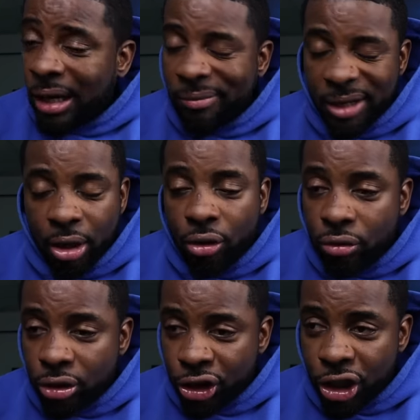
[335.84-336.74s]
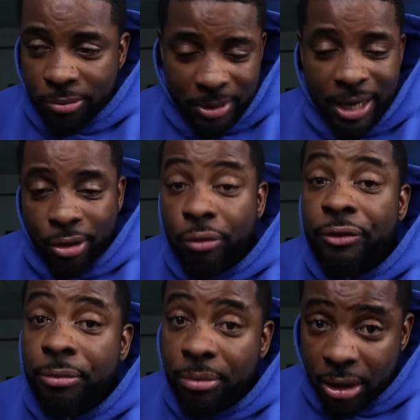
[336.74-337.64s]
I'm not going to judge. But I know
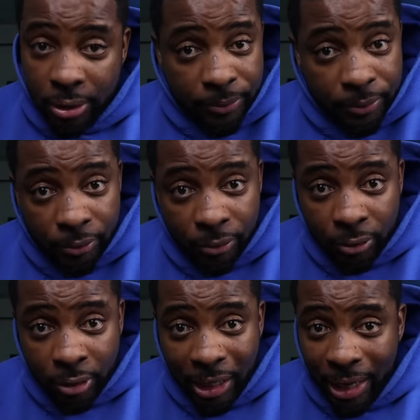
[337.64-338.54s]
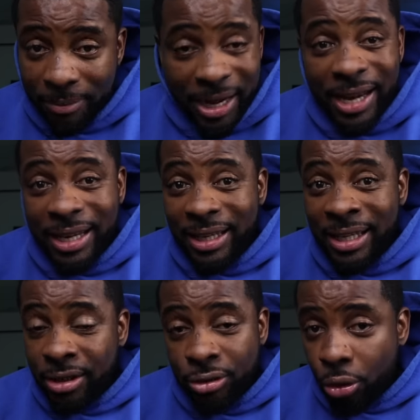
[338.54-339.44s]
for me, I'm not
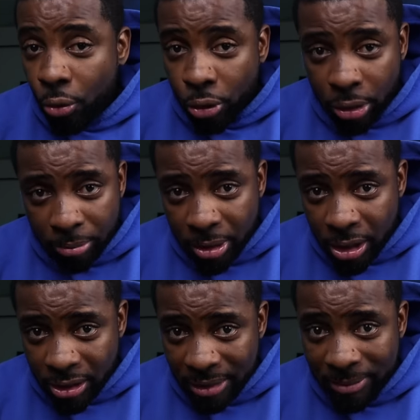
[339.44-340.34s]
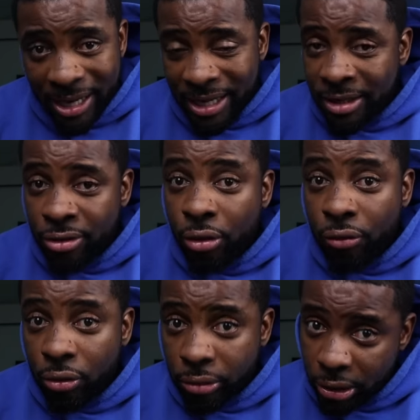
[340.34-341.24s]
eating no water bugs. I'm not eating no
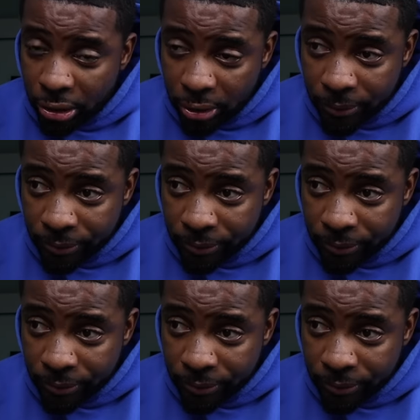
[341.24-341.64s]
roaches.